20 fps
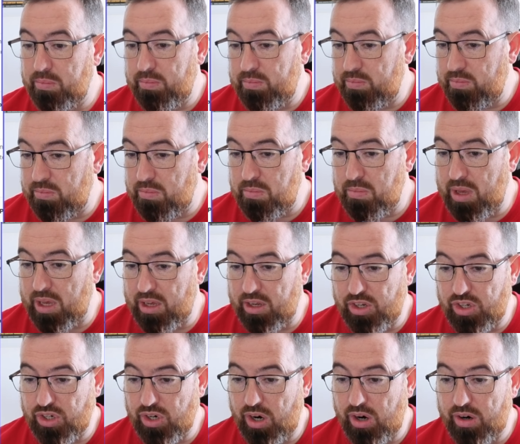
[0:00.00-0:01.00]
make it
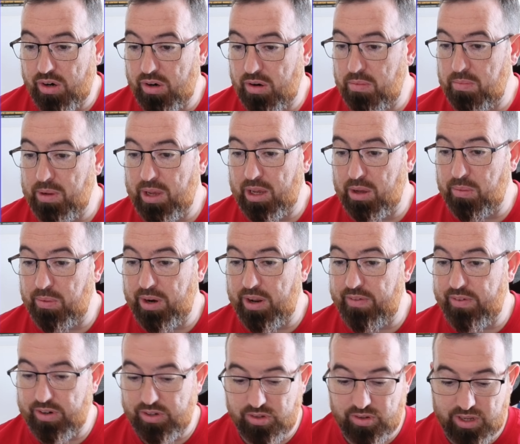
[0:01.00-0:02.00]
shorter, make it
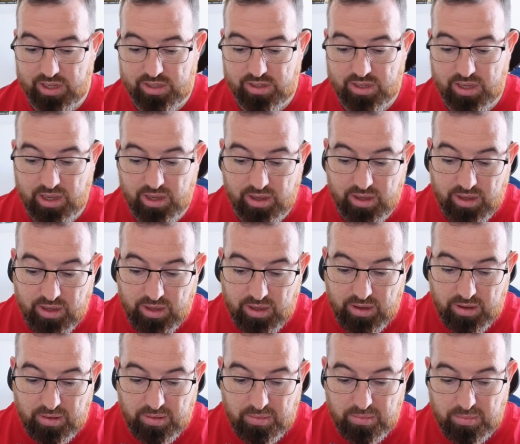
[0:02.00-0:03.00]
whatever. So let's say
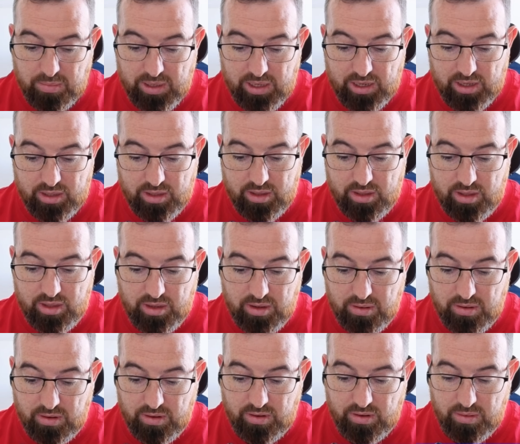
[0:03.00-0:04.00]
make
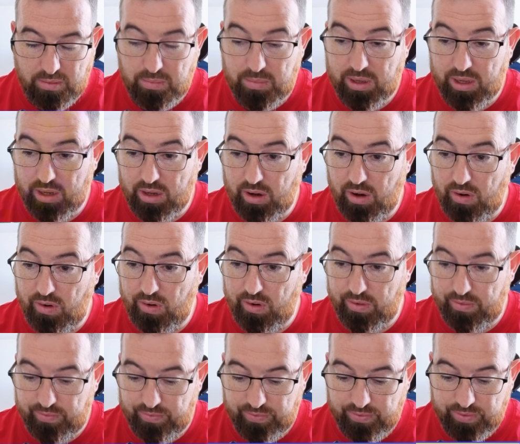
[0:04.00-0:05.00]
all
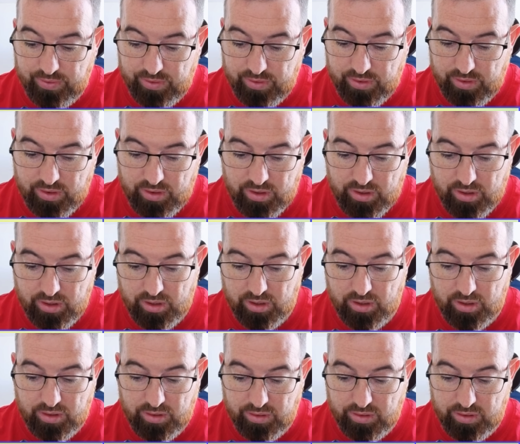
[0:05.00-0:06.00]

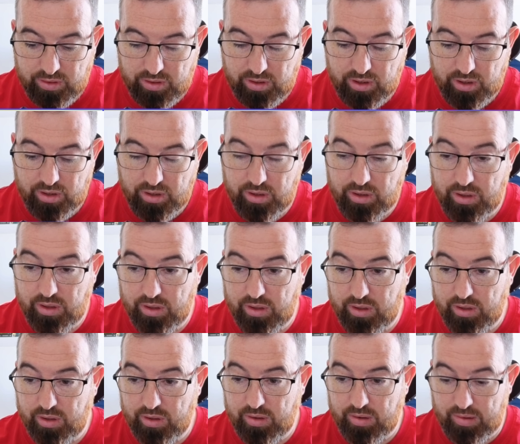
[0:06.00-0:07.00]
the
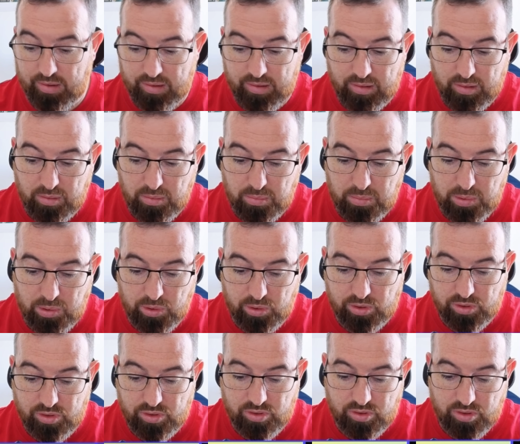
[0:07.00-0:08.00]

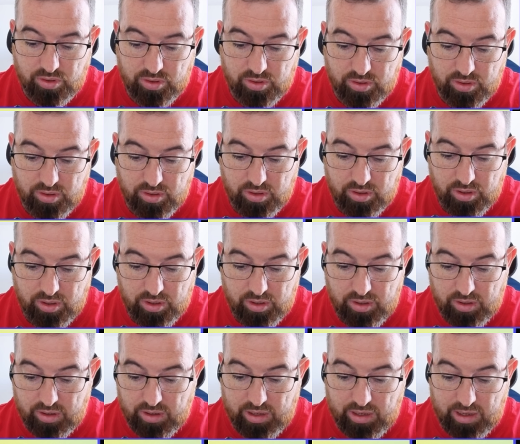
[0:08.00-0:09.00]
posts
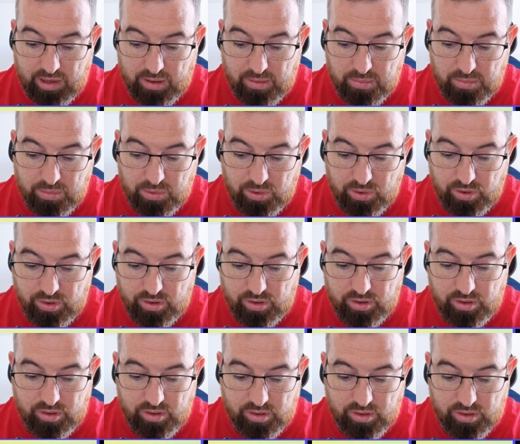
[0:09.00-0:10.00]
more
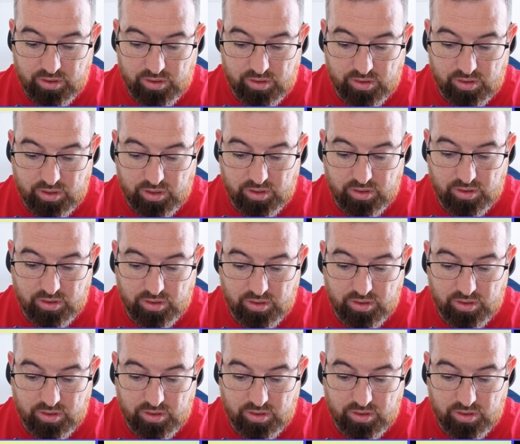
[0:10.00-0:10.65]
concise.